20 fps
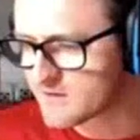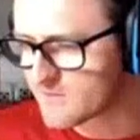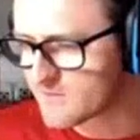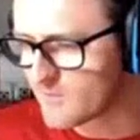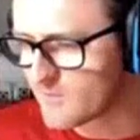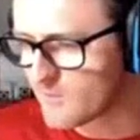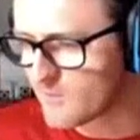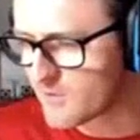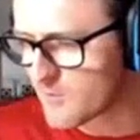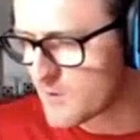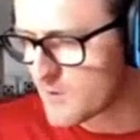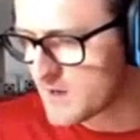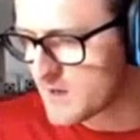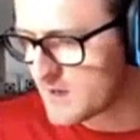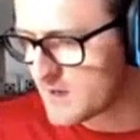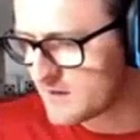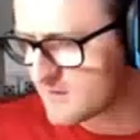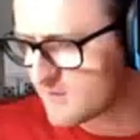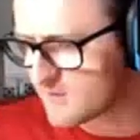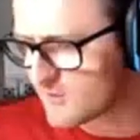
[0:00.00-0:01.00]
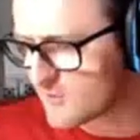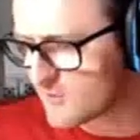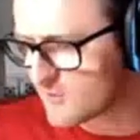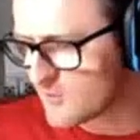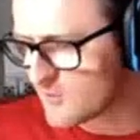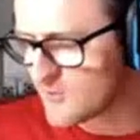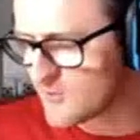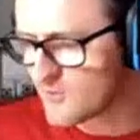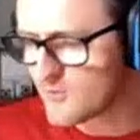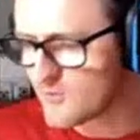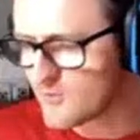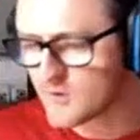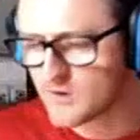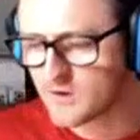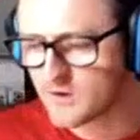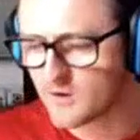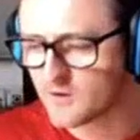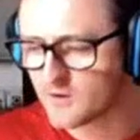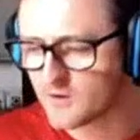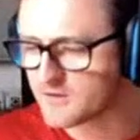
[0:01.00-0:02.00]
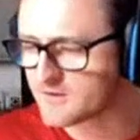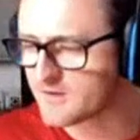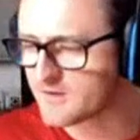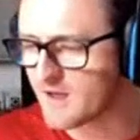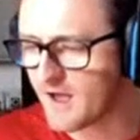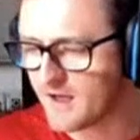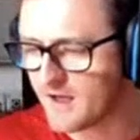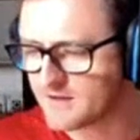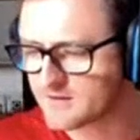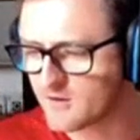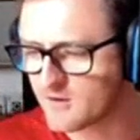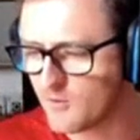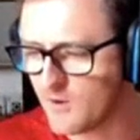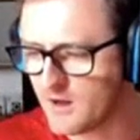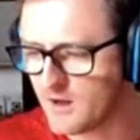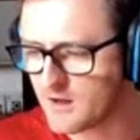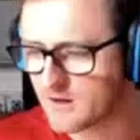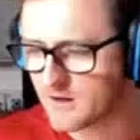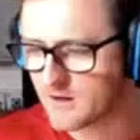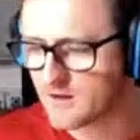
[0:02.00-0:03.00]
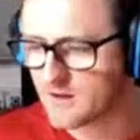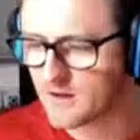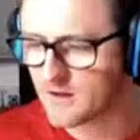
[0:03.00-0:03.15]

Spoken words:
feel free to just ask away.